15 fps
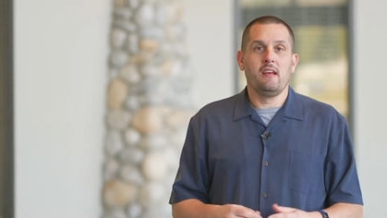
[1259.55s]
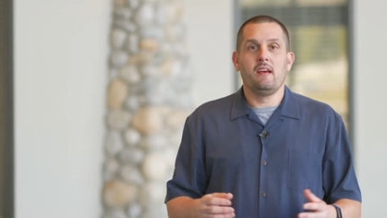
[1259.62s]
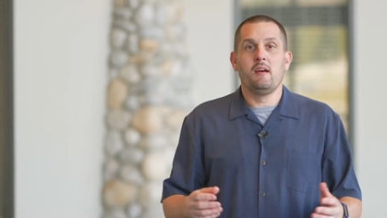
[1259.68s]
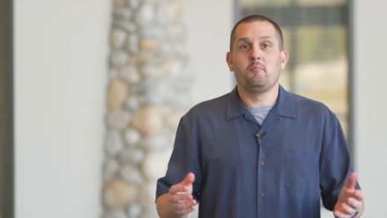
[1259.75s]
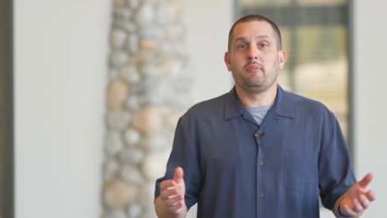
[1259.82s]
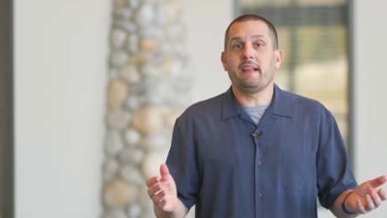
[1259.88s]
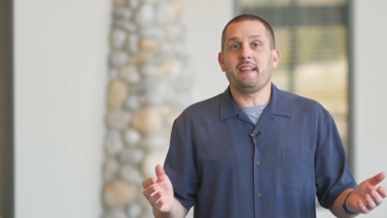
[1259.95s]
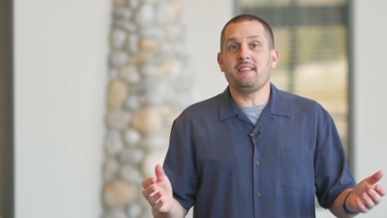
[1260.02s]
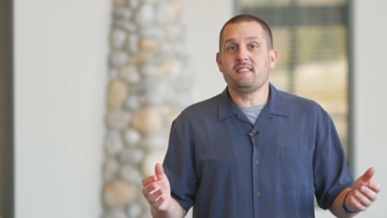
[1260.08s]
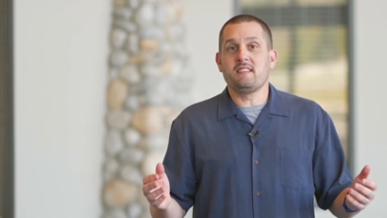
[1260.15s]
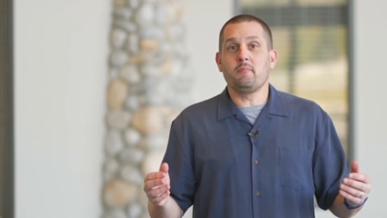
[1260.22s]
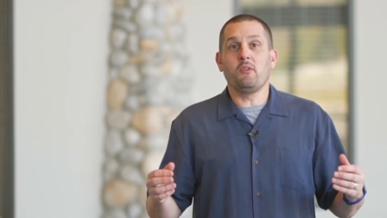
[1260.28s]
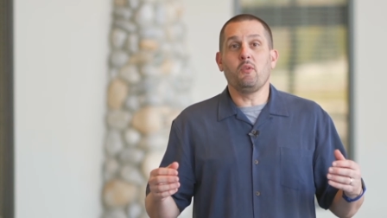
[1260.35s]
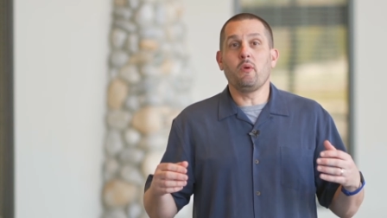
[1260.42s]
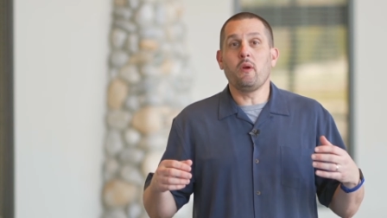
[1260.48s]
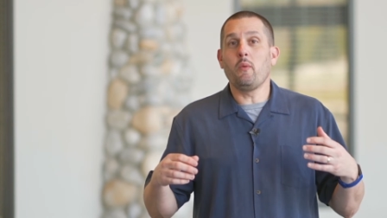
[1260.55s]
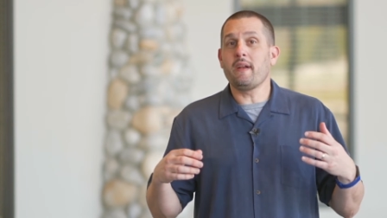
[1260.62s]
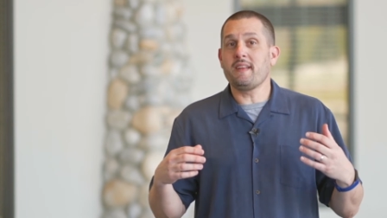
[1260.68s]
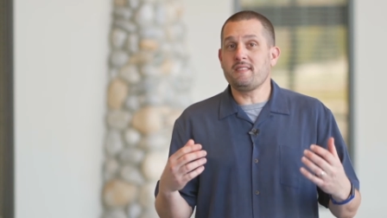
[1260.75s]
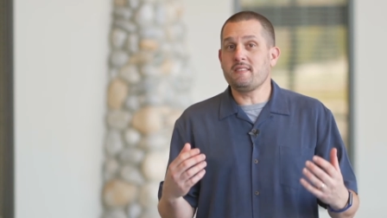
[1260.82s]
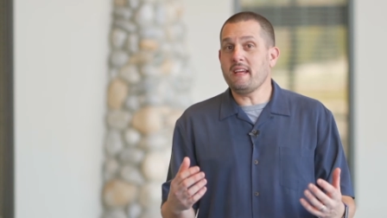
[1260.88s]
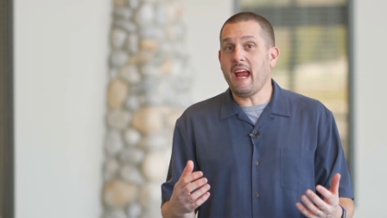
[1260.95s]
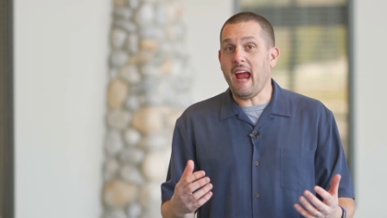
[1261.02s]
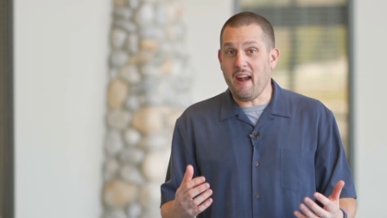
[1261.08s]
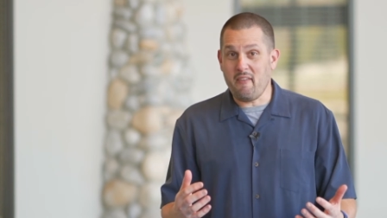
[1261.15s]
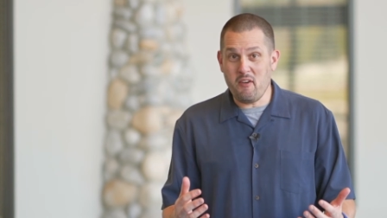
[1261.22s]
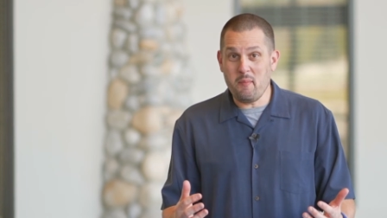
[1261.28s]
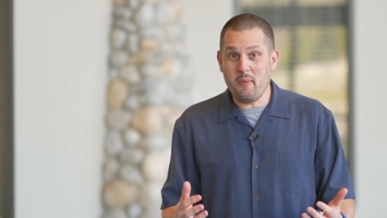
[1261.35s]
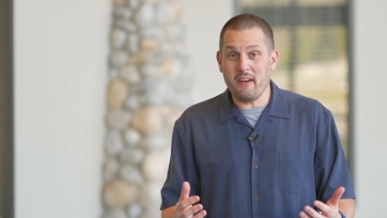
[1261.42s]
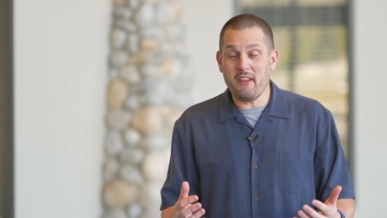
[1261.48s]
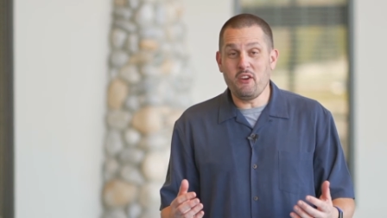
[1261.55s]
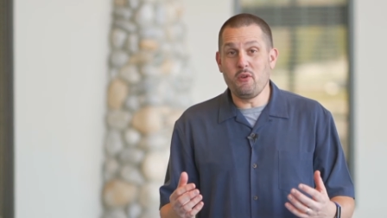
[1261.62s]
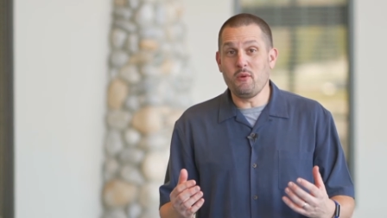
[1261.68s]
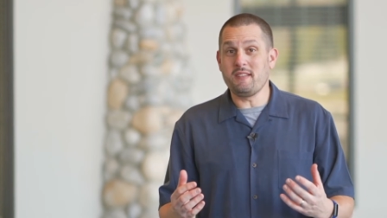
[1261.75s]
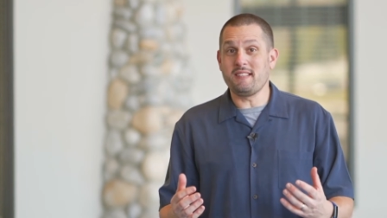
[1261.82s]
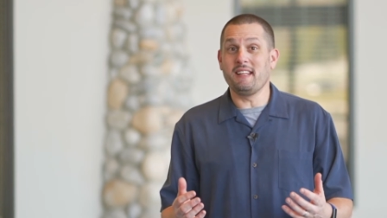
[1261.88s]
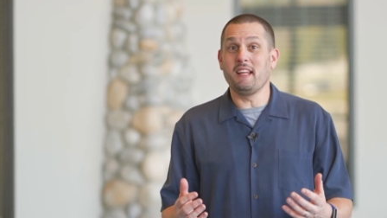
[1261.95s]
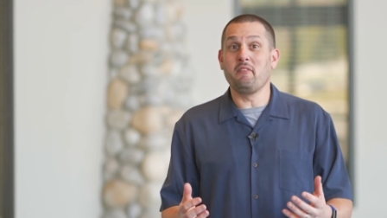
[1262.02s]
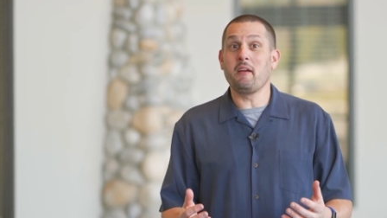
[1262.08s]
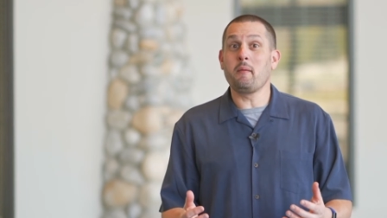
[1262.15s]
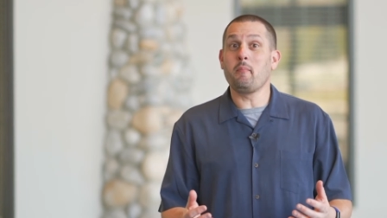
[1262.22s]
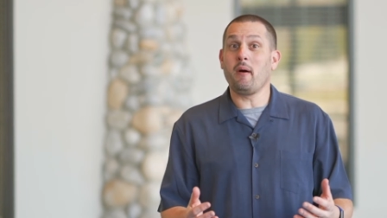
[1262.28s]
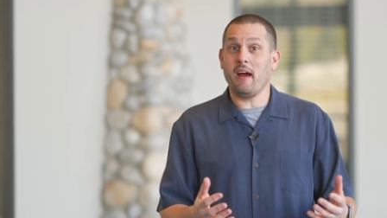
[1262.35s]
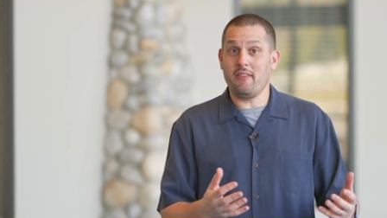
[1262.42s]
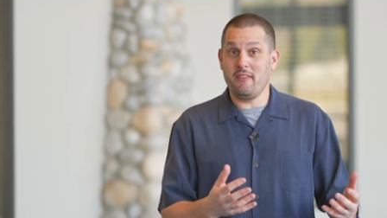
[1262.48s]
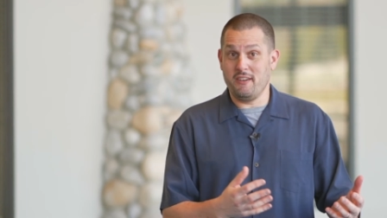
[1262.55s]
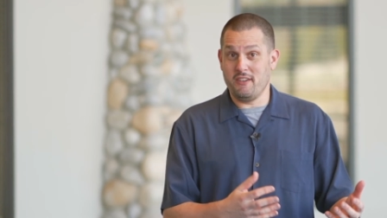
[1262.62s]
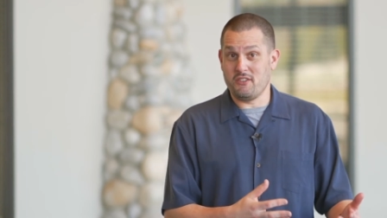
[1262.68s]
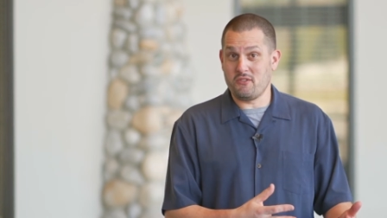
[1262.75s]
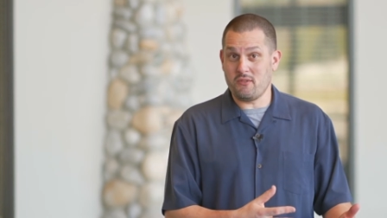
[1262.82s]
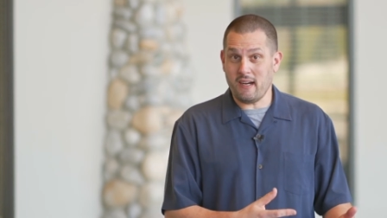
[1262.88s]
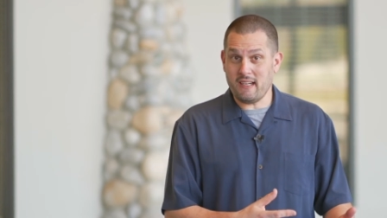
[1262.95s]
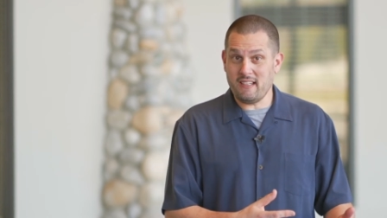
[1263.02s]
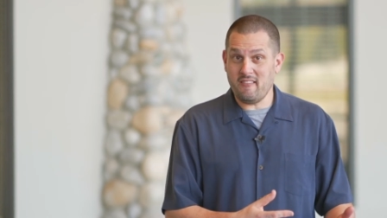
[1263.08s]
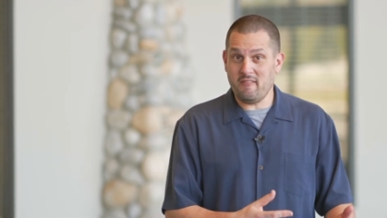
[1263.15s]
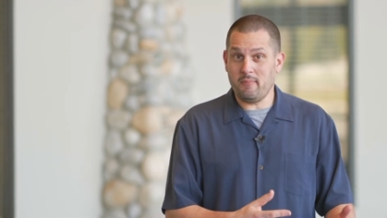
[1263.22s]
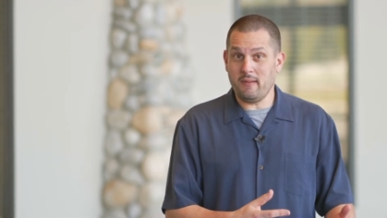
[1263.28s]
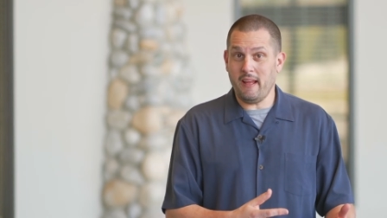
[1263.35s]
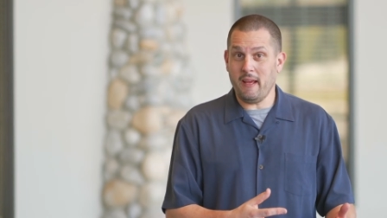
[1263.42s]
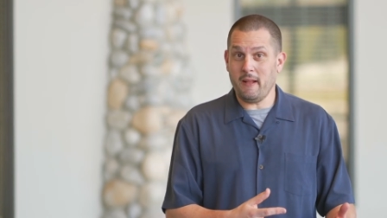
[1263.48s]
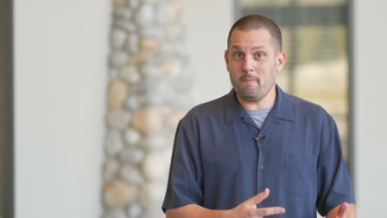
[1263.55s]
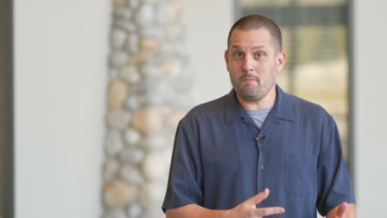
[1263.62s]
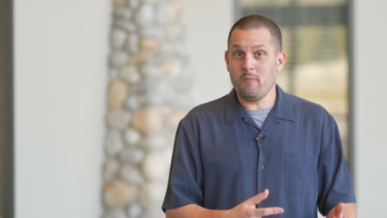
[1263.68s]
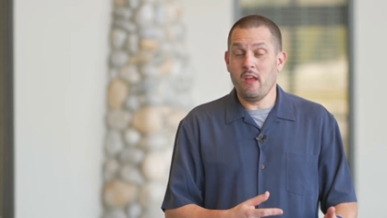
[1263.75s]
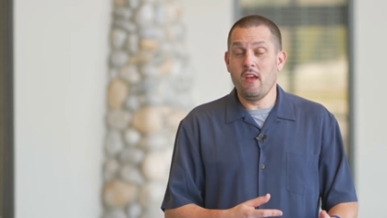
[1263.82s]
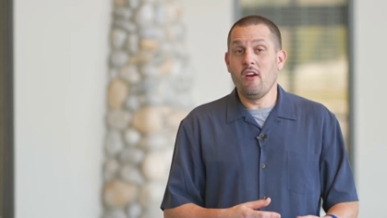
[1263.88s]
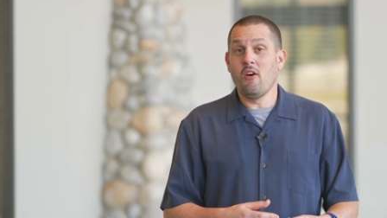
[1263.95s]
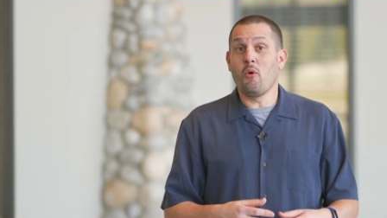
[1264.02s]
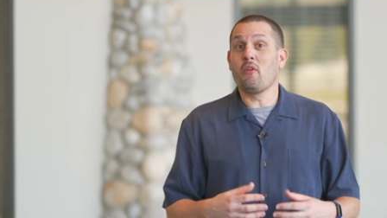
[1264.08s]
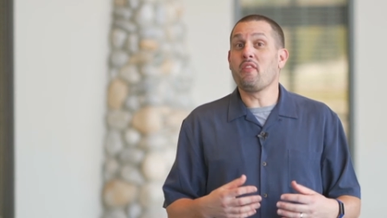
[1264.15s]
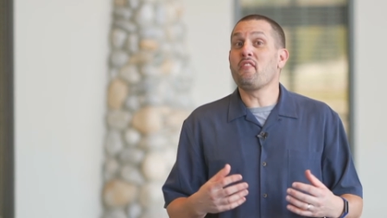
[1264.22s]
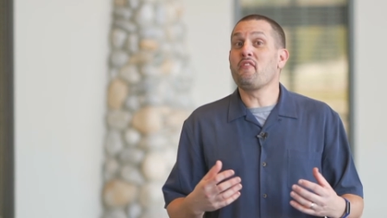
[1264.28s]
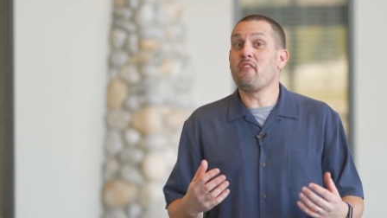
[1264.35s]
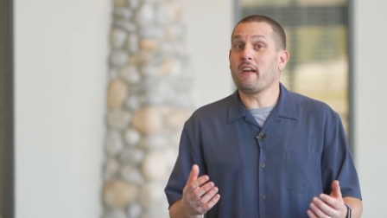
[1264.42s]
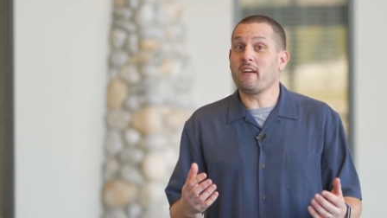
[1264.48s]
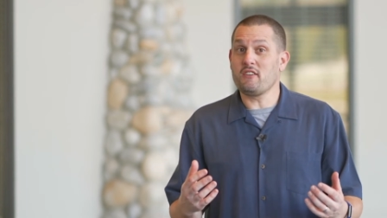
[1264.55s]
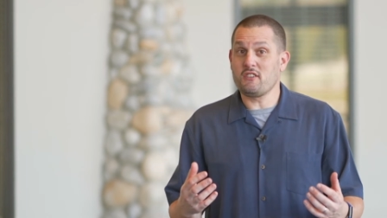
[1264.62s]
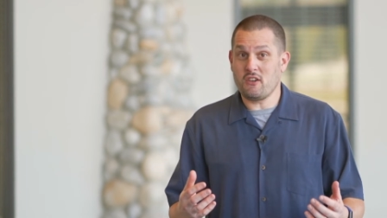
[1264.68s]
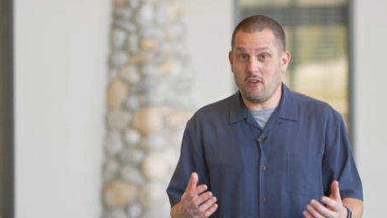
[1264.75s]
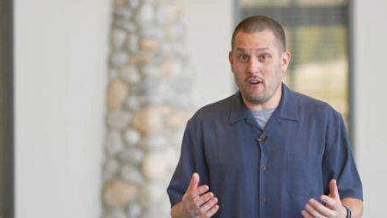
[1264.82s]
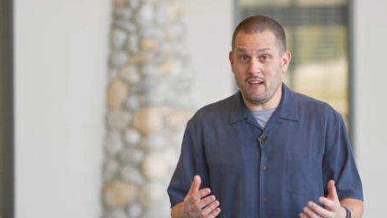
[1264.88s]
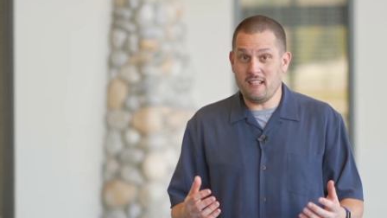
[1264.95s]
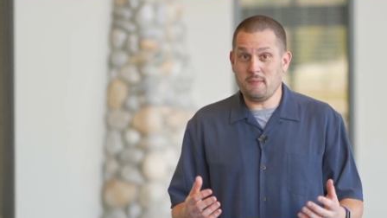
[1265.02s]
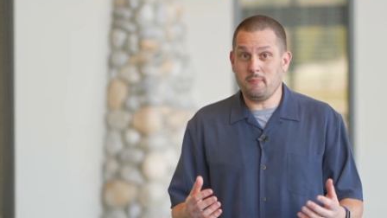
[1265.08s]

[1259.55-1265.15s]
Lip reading: Plain and simple, we want to see everybody who is living by the destructive plan or the fingers crossed